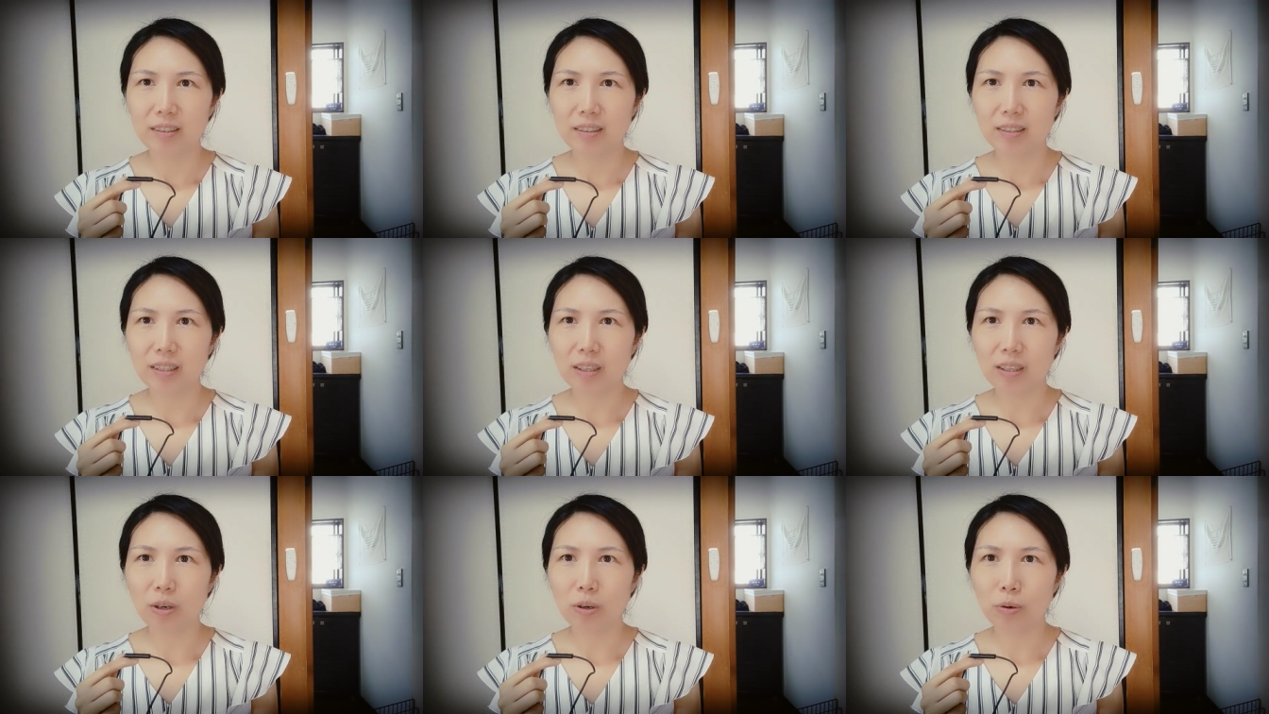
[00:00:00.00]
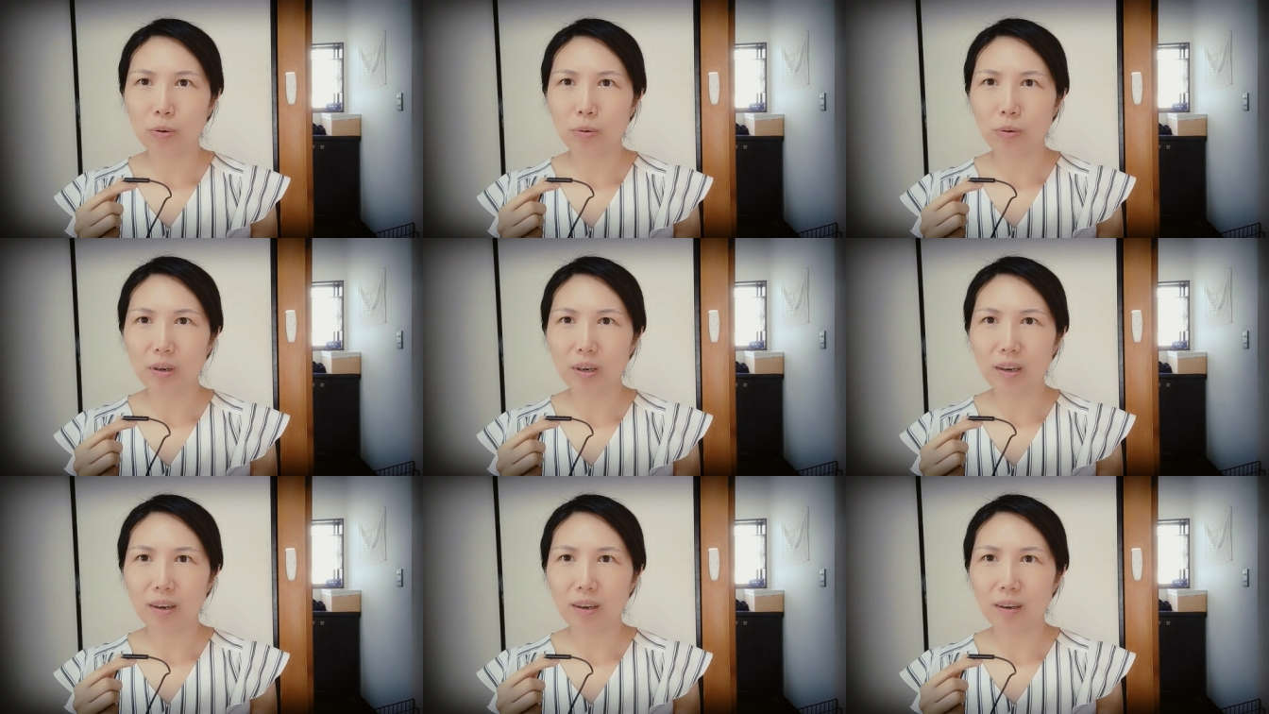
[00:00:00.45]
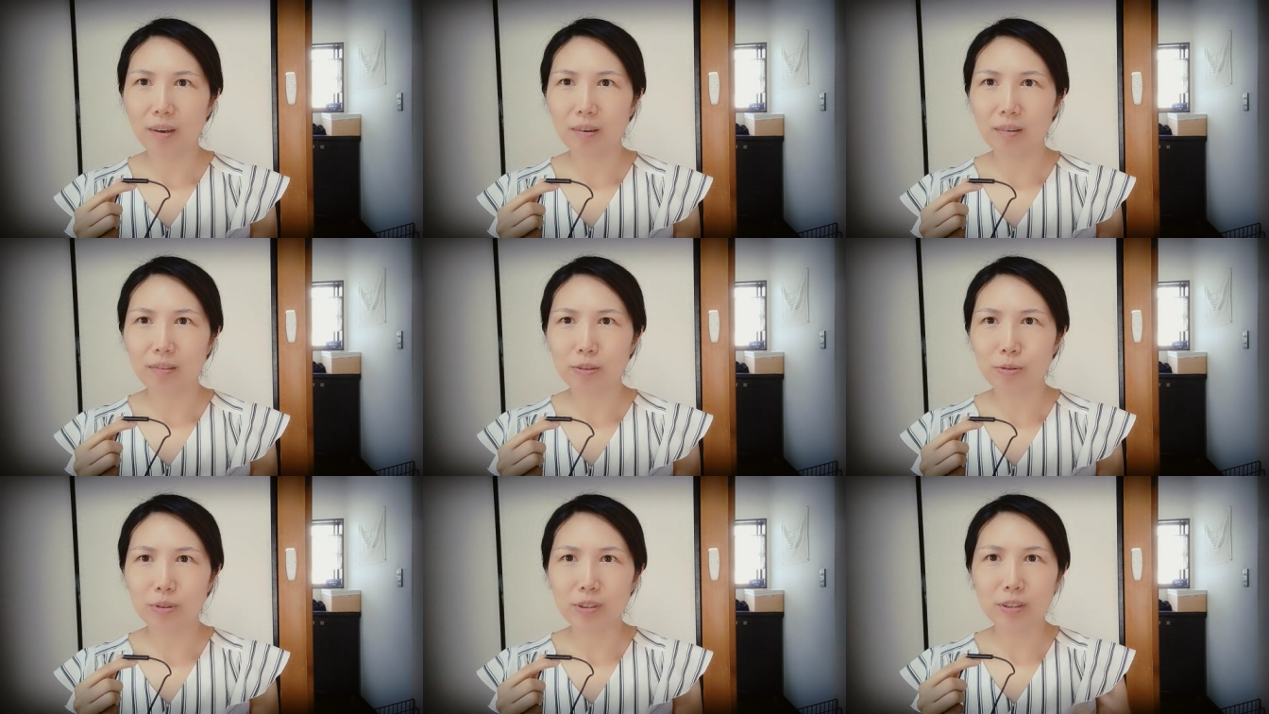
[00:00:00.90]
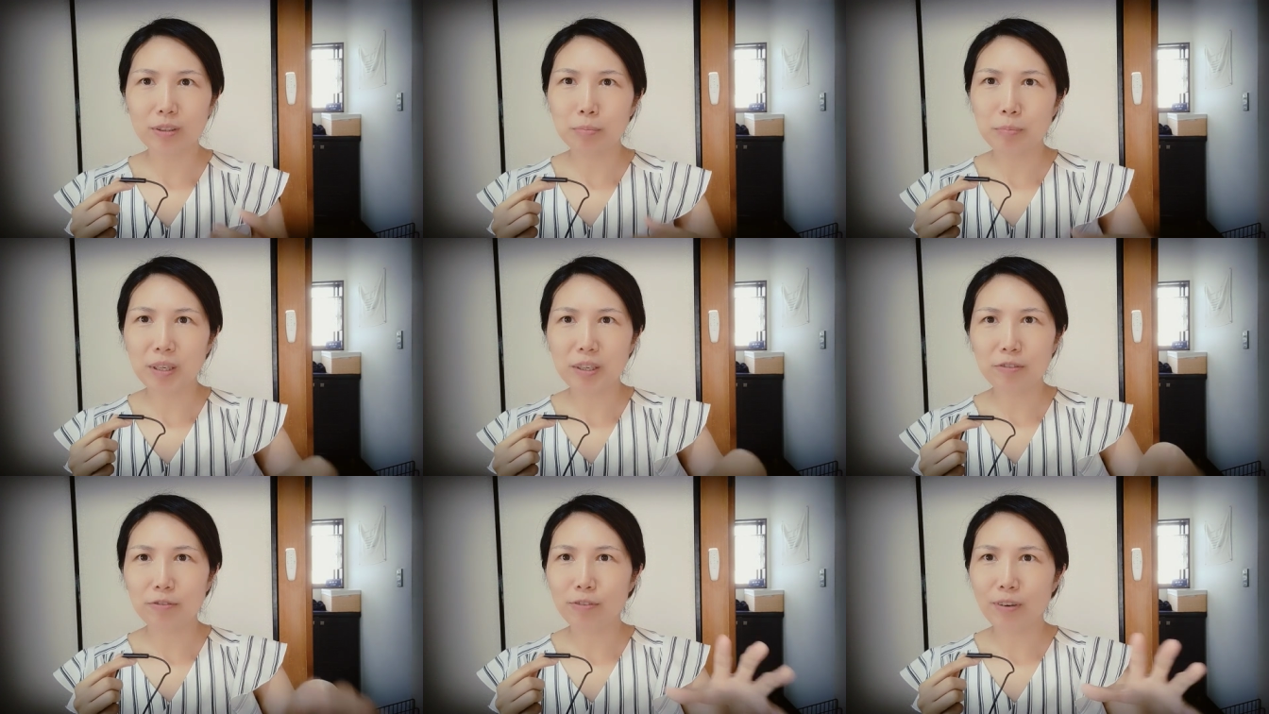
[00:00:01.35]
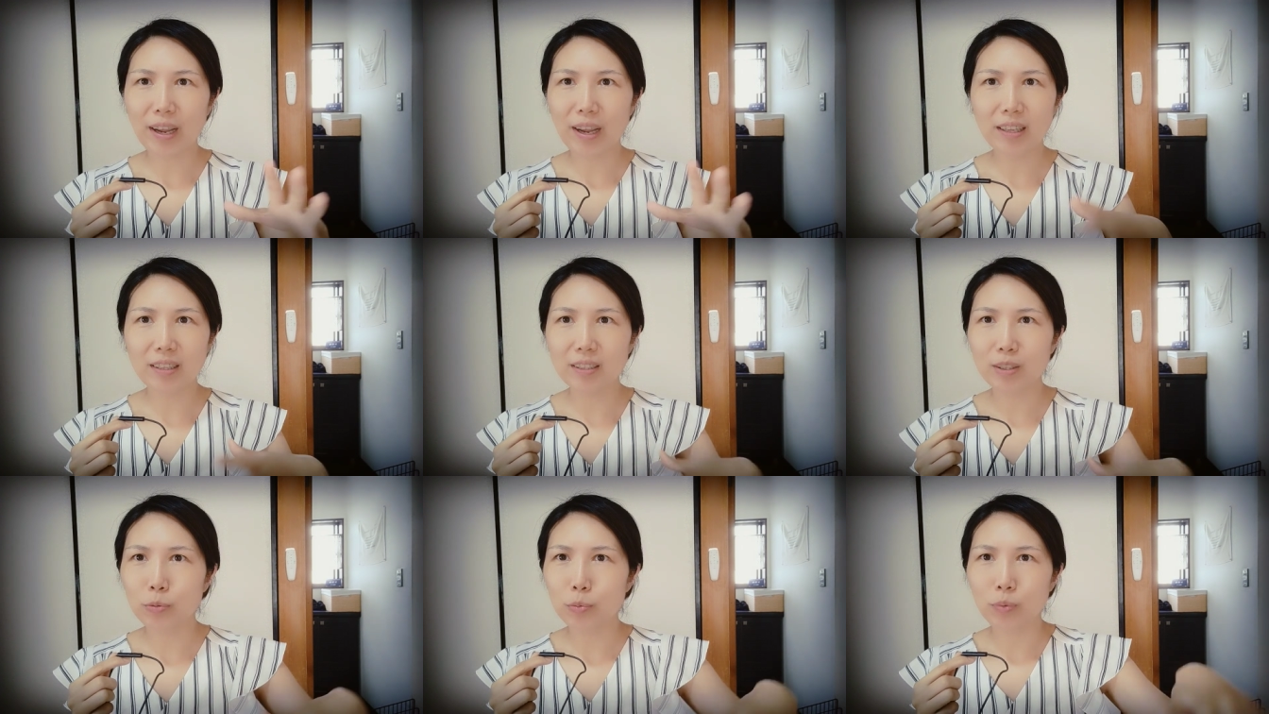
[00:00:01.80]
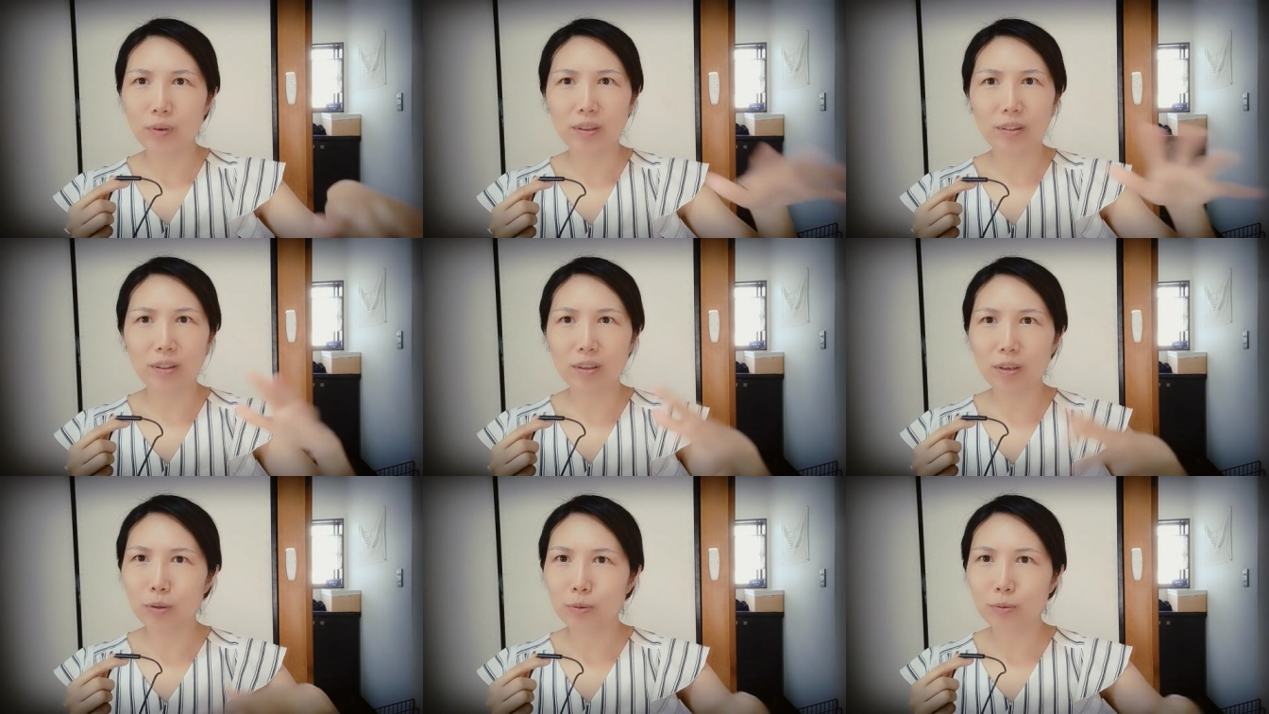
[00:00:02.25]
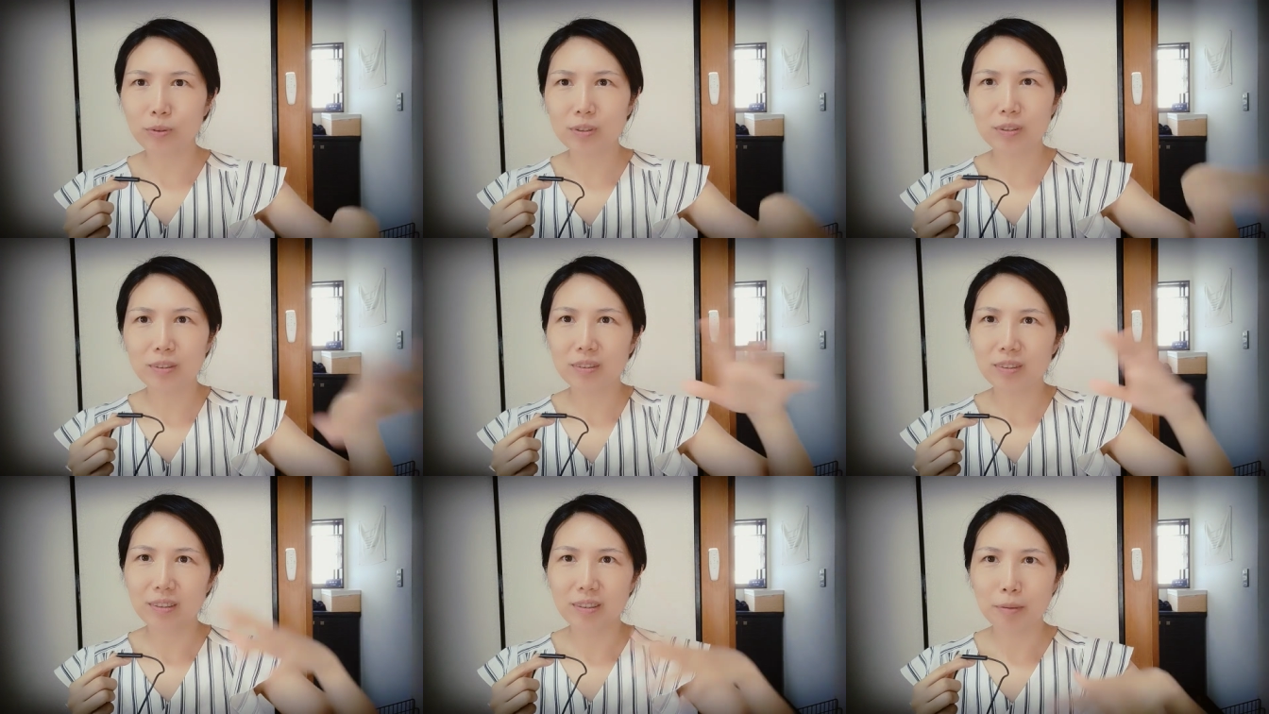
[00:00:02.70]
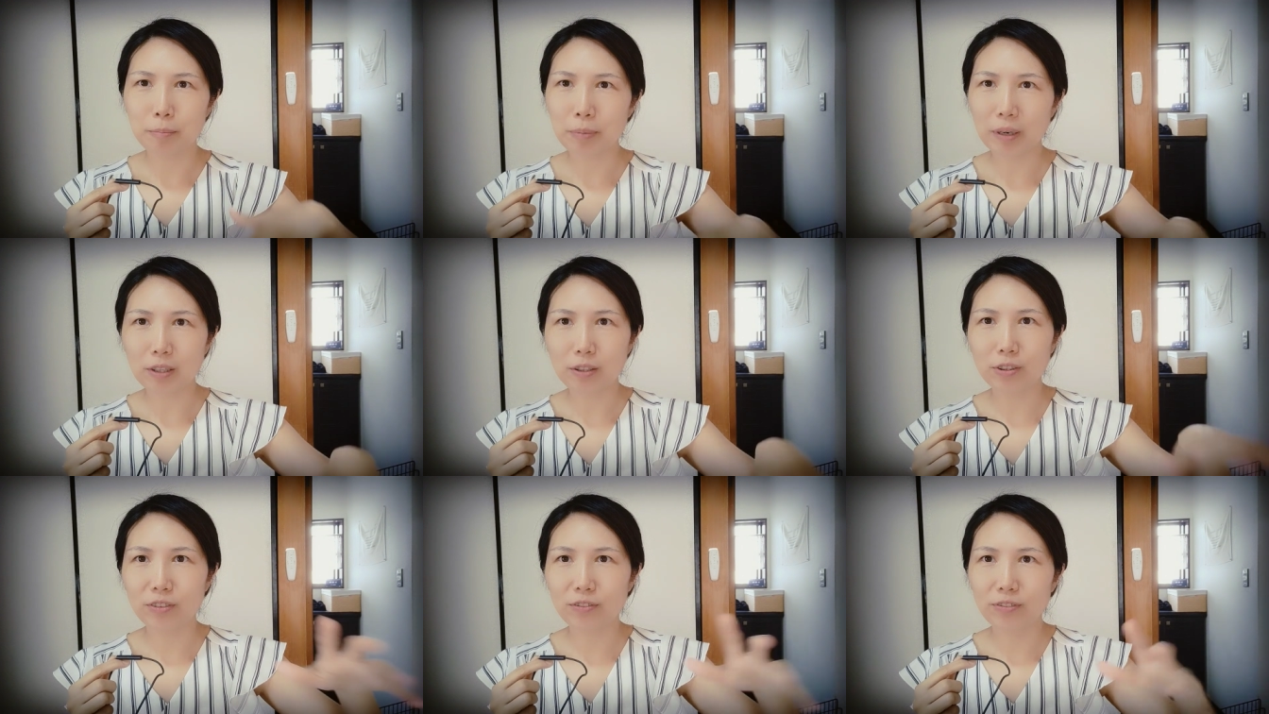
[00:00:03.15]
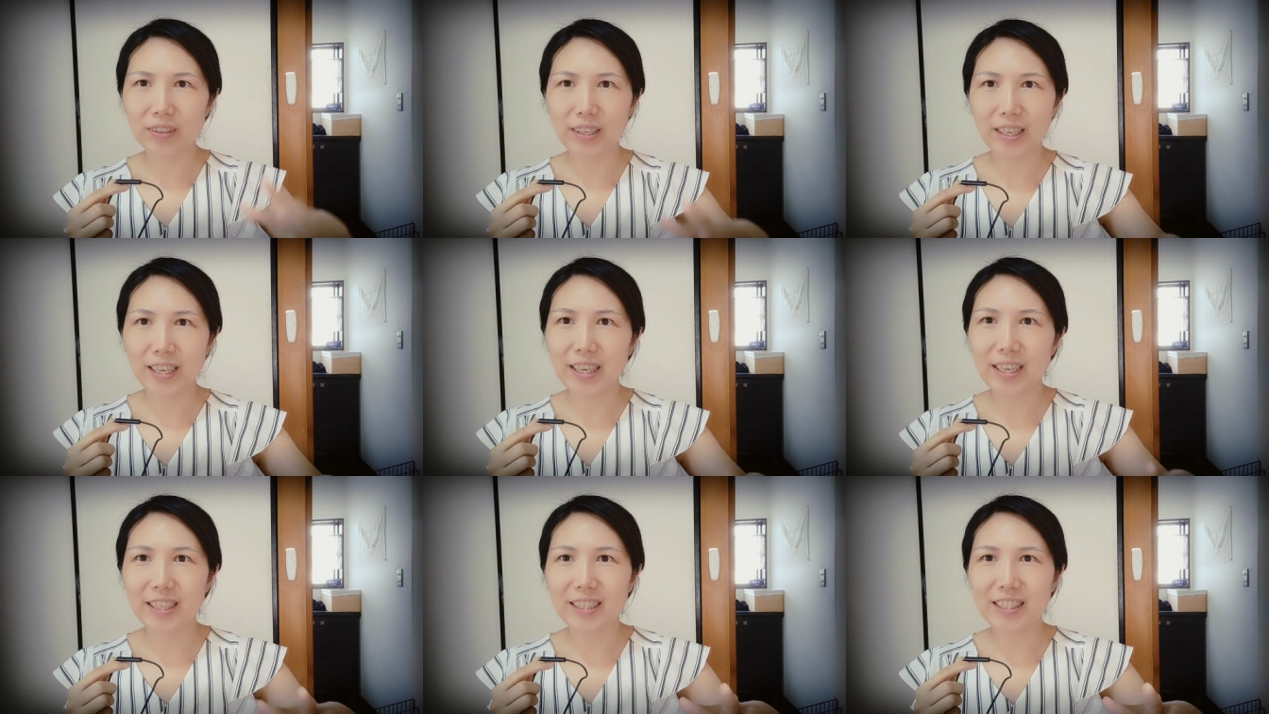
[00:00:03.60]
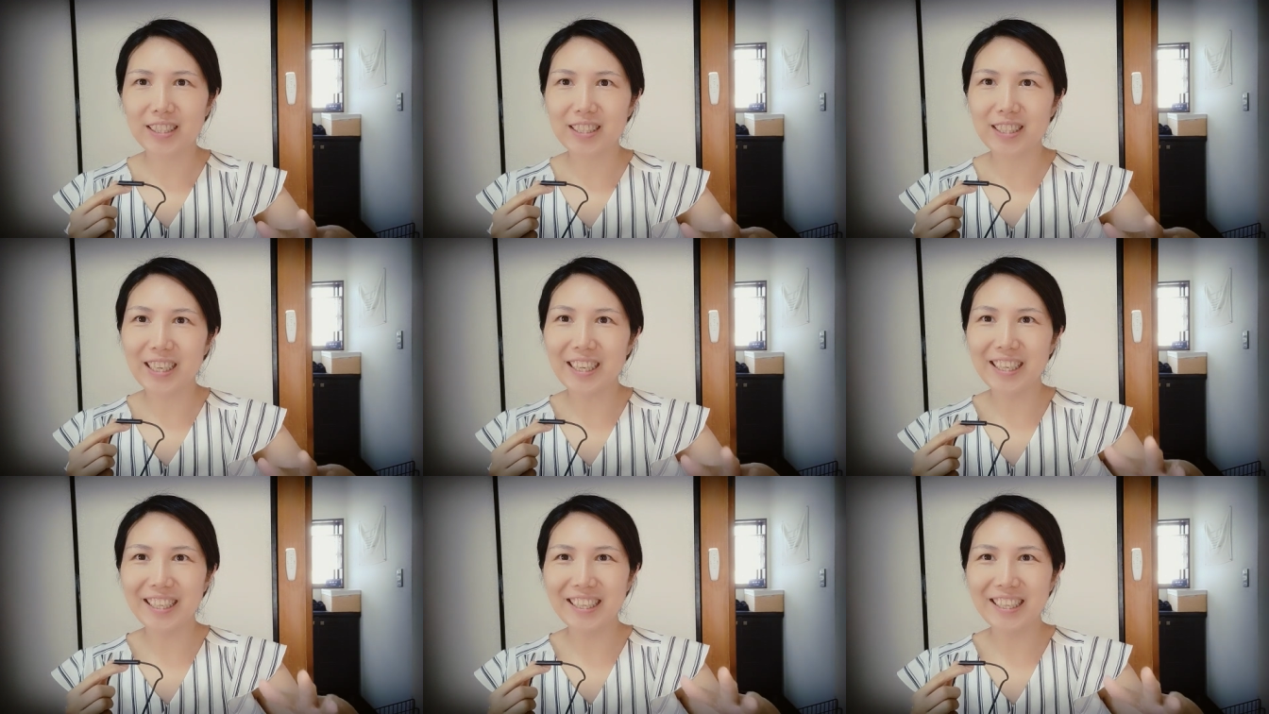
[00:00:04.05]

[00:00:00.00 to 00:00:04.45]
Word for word: So uh, you just make friends with those bunch of kids